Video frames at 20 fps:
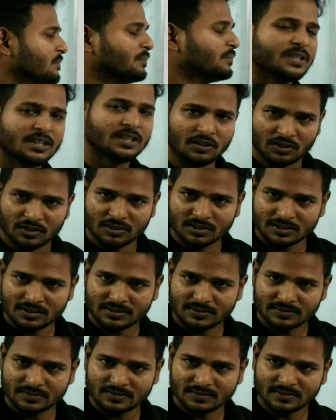
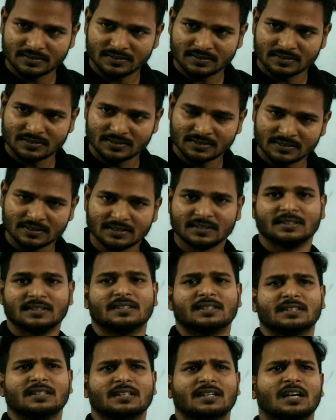Because
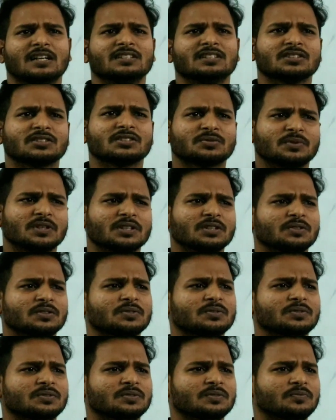I just want
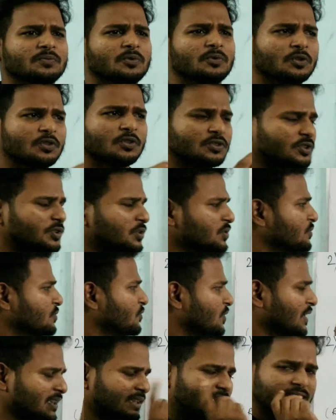to focus on
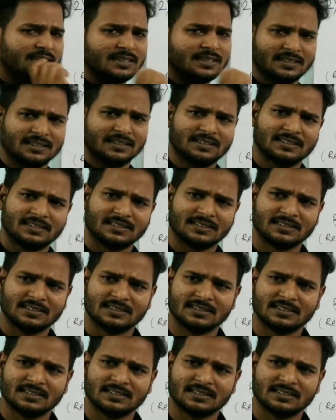one thing, that